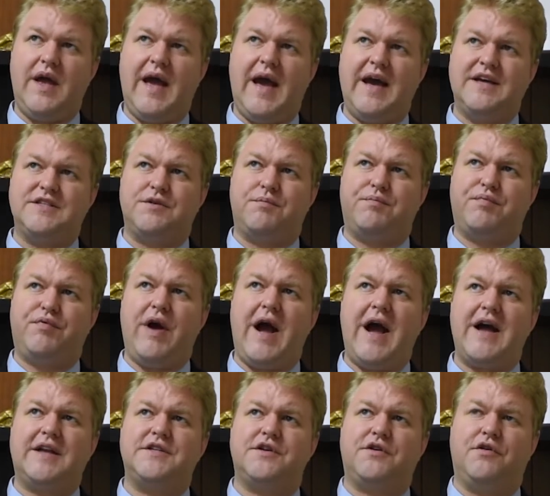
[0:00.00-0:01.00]
as a
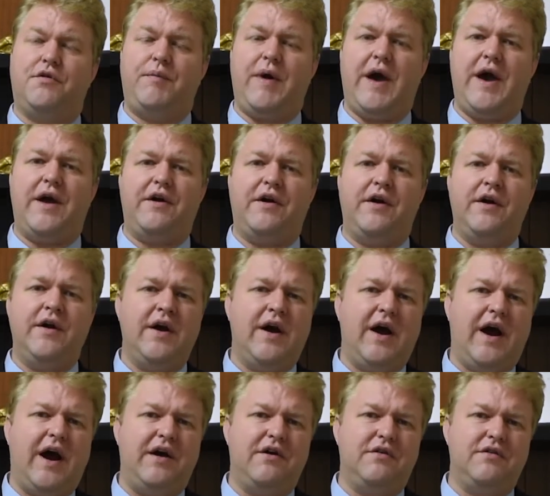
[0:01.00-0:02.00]
practical matter,
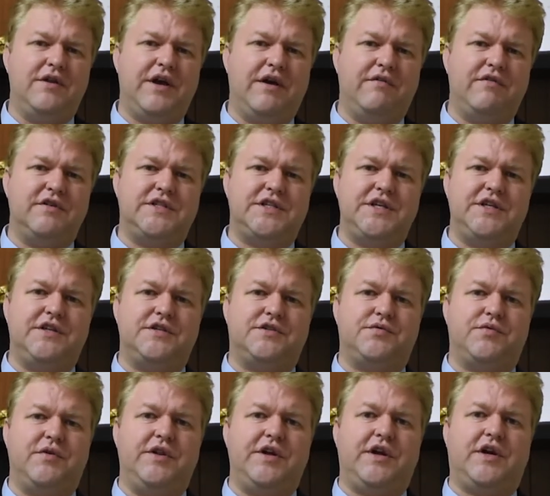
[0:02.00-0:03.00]
I only ever see
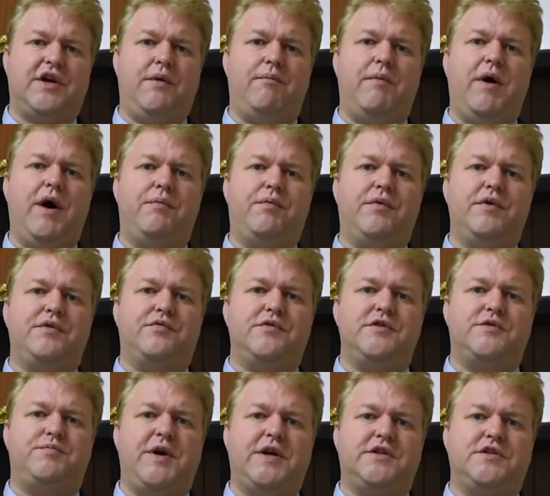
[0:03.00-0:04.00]
this really come up with
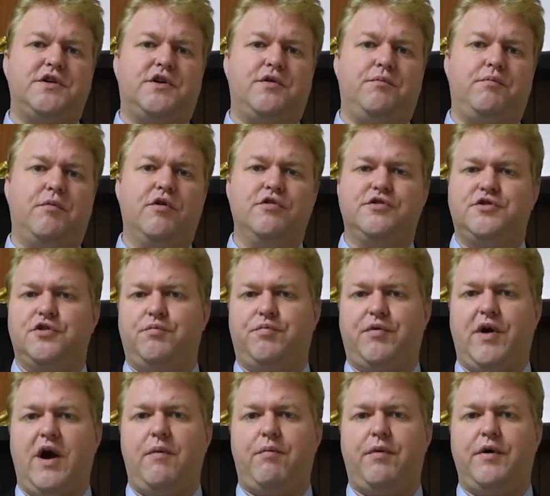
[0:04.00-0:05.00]
respect to commercial
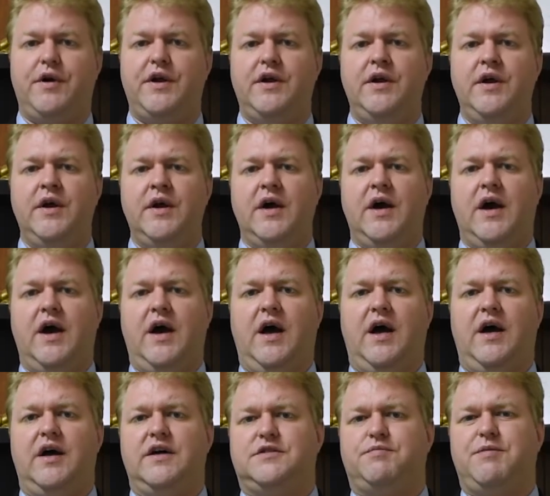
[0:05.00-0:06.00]
property,
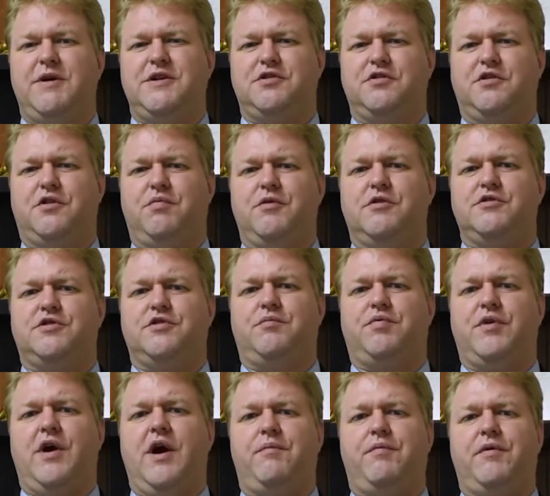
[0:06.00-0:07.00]
uh, especially commercial
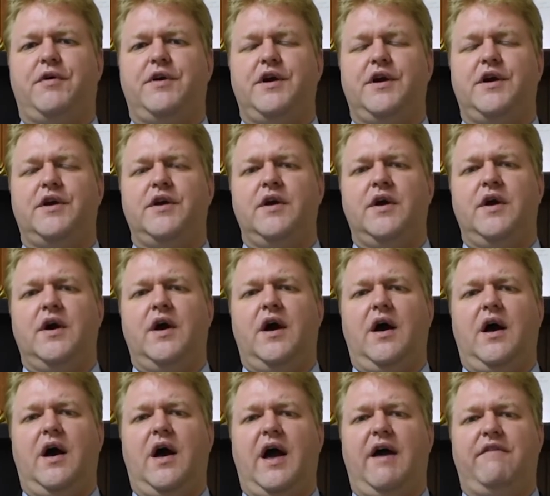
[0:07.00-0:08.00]
property
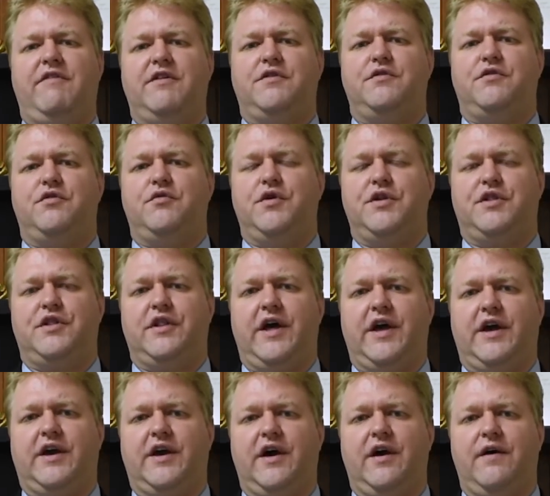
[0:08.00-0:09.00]
uh, having to do with
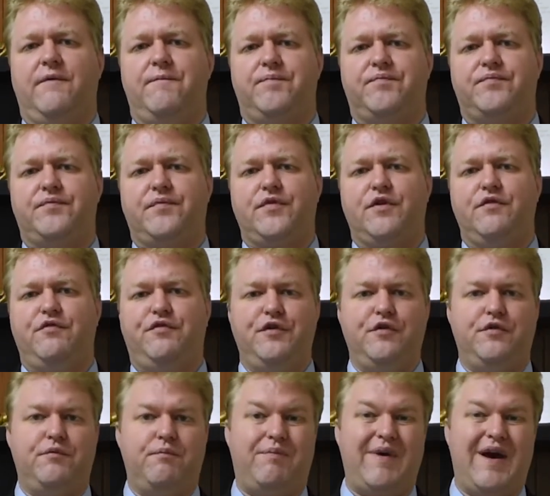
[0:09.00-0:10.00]
like um,
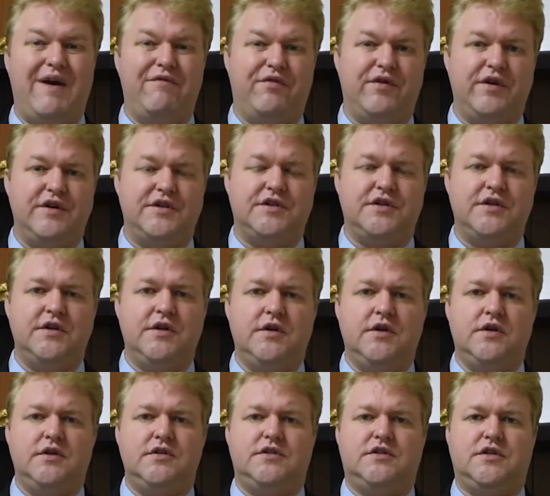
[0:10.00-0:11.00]
food and beverage.
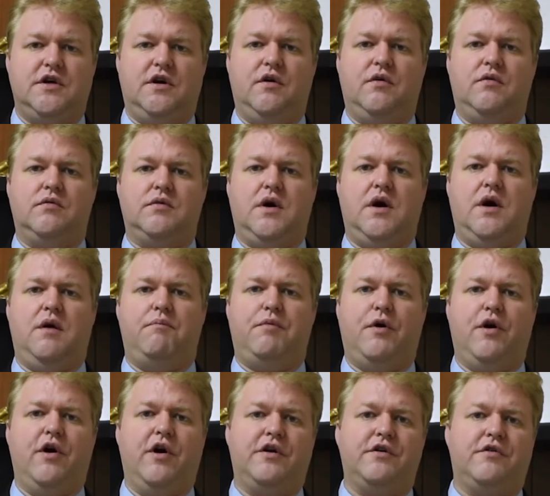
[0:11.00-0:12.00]
So, uh,
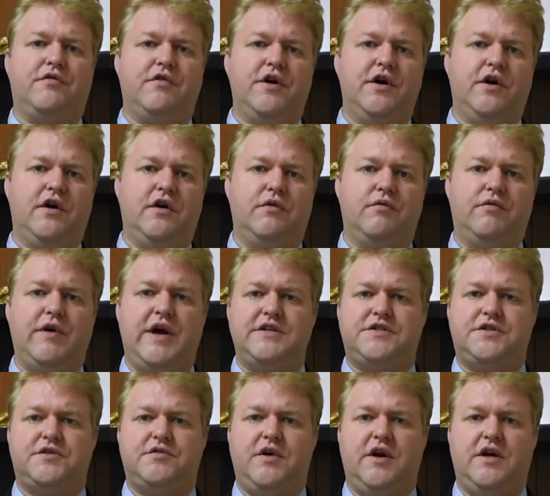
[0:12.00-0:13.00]
bar and grill,
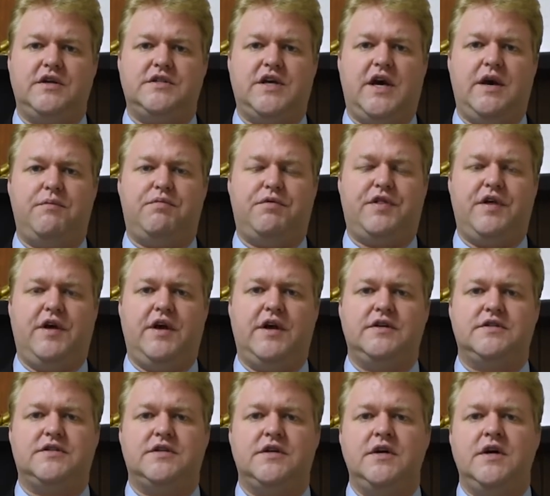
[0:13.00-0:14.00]
restaurant type
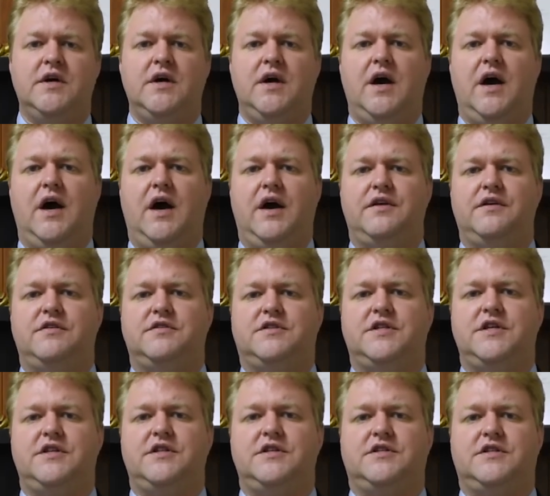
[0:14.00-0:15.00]
things. Uh, you
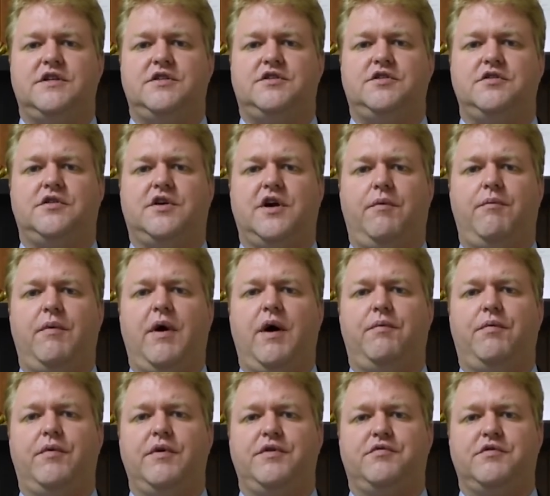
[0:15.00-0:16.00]
see this issue come
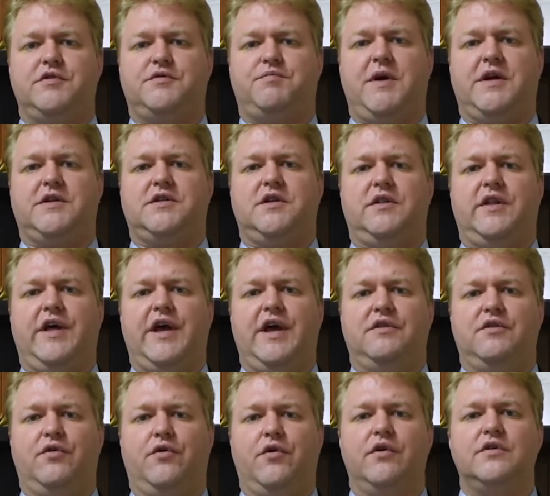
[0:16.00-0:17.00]
up with respect to
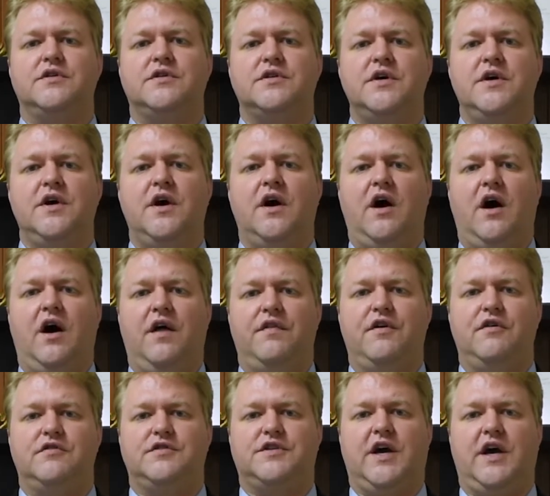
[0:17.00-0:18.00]
landlords on
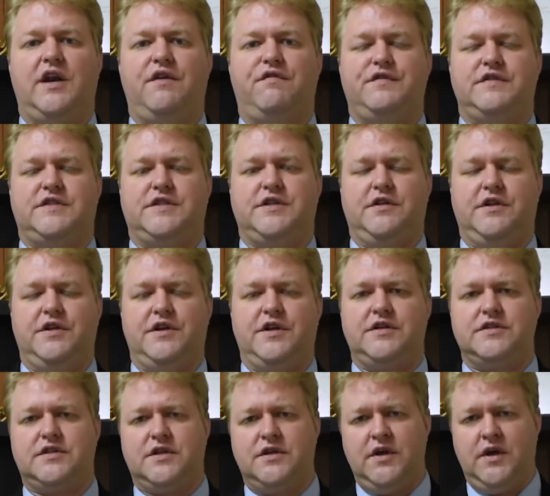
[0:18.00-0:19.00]
those kind of
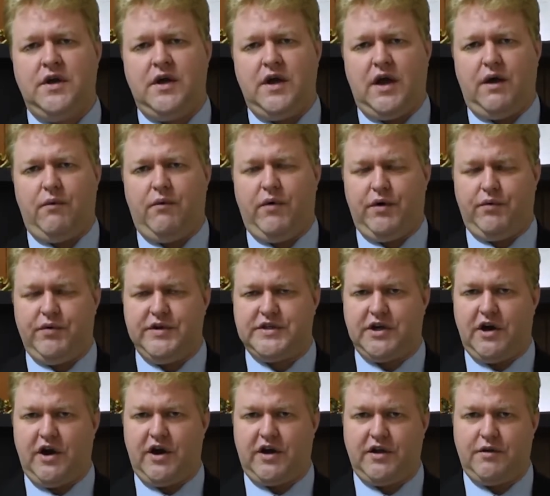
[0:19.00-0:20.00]
facilities. And what are we
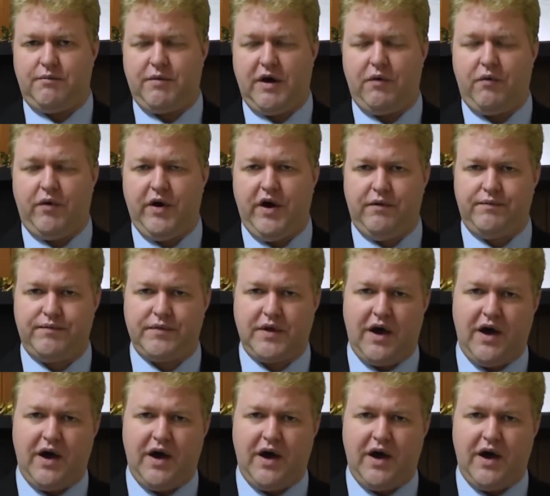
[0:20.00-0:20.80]
talking about? Well,